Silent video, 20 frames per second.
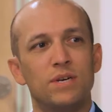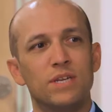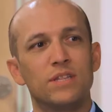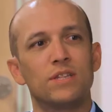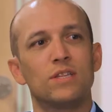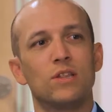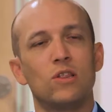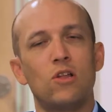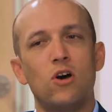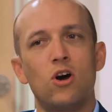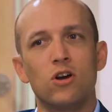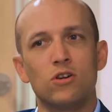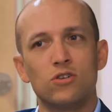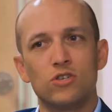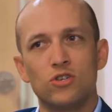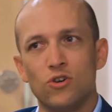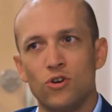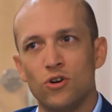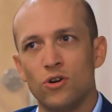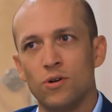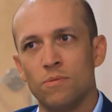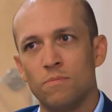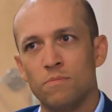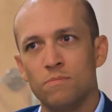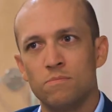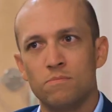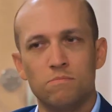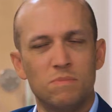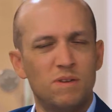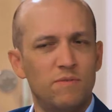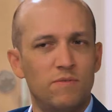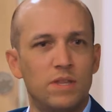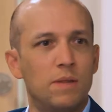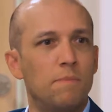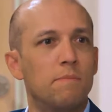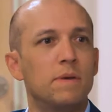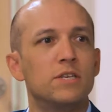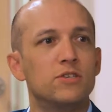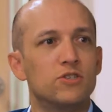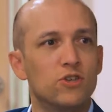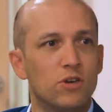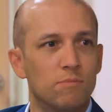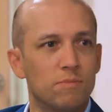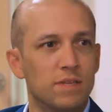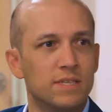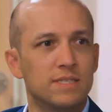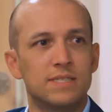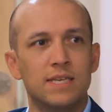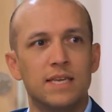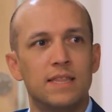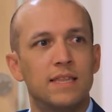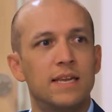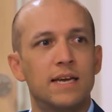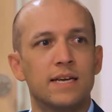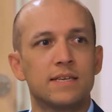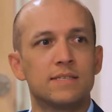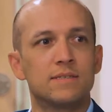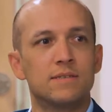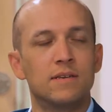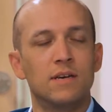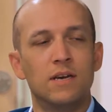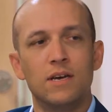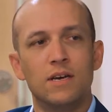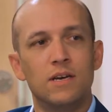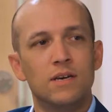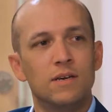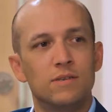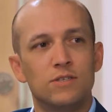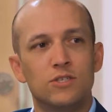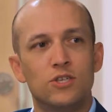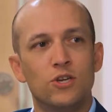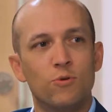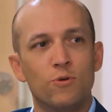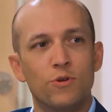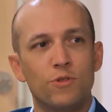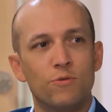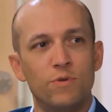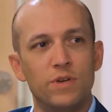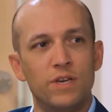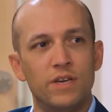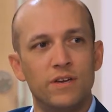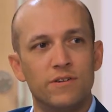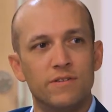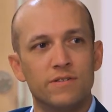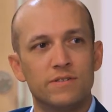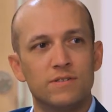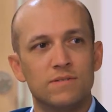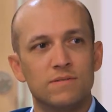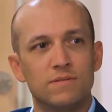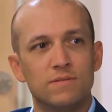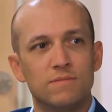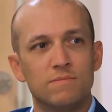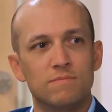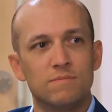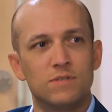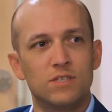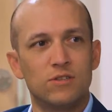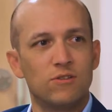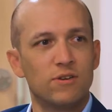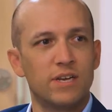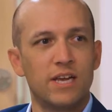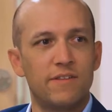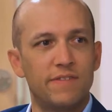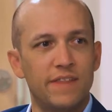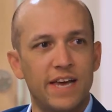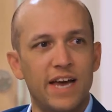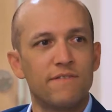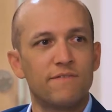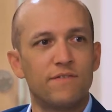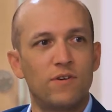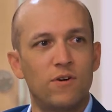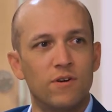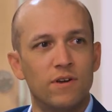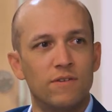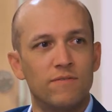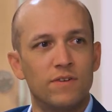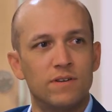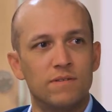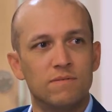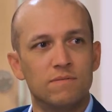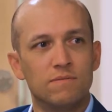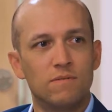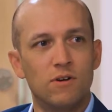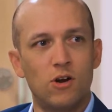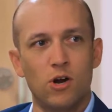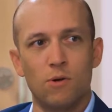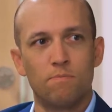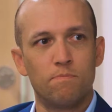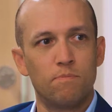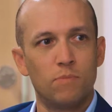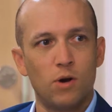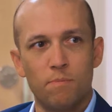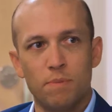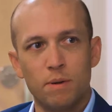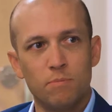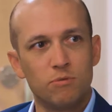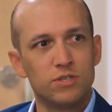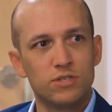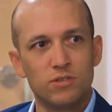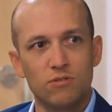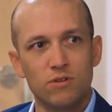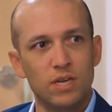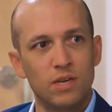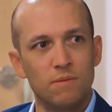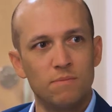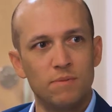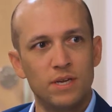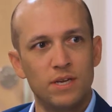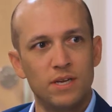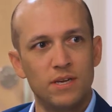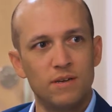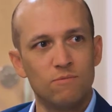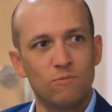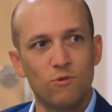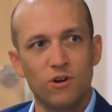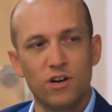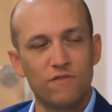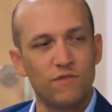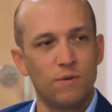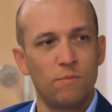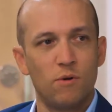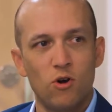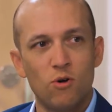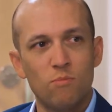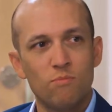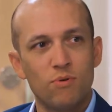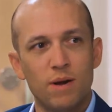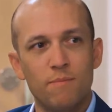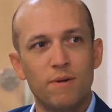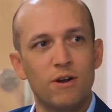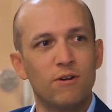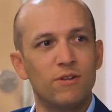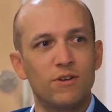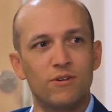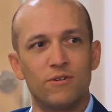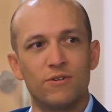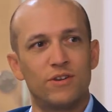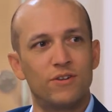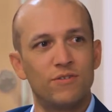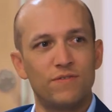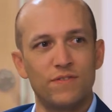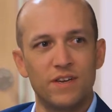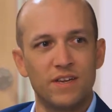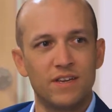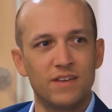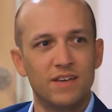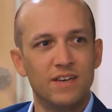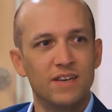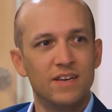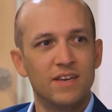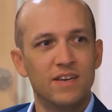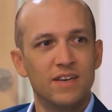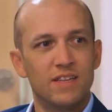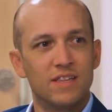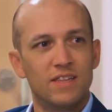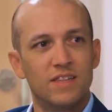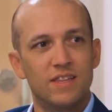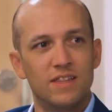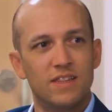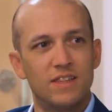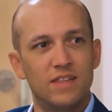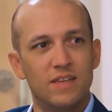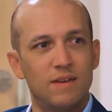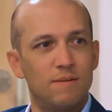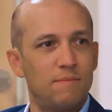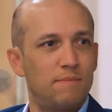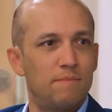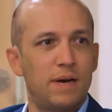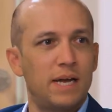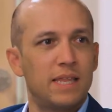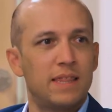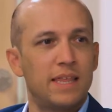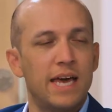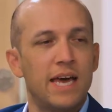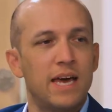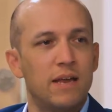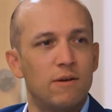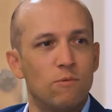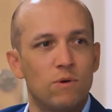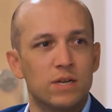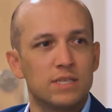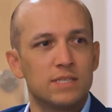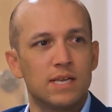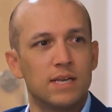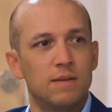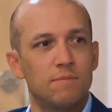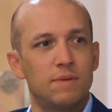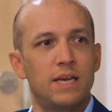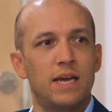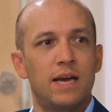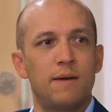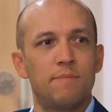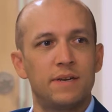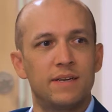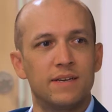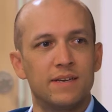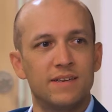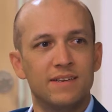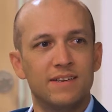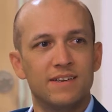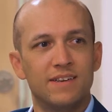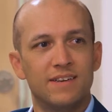But in the long term, even the midterm, let's say the next 2 or 3 years, just look out that far even. Are people still going to be working from home primarily, or do you think by then what's going to be happening?